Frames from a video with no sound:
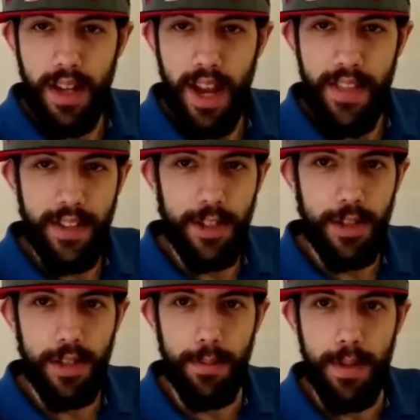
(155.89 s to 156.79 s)
and then just
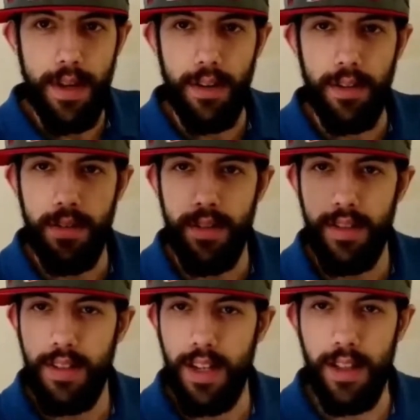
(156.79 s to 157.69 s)
disappear.
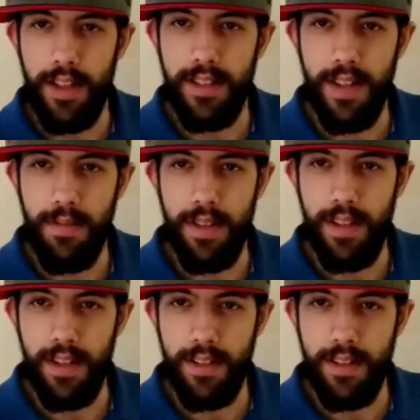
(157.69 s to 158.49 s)
Headlights and everything.